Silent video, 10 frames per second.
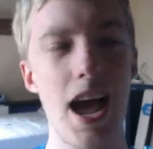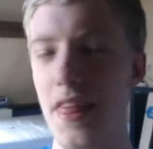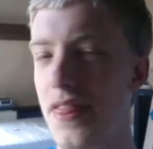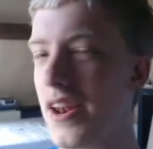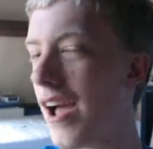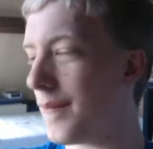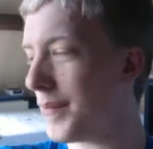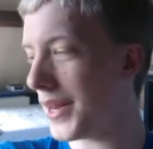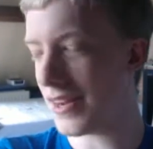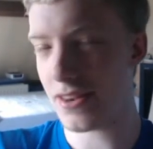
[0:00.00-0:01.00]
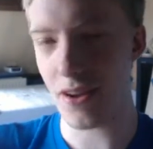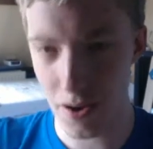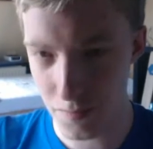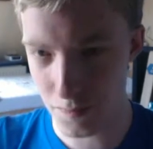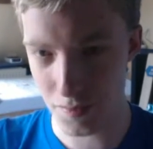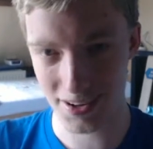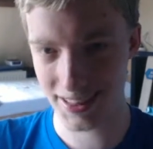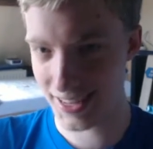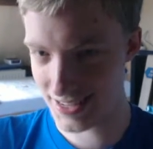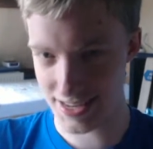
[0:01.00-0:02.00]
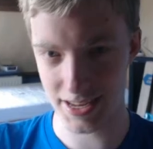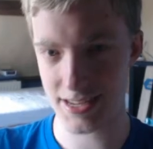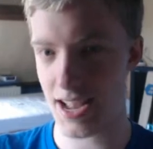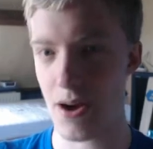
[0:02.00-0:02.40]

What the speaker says: and then I'd be done for at least 6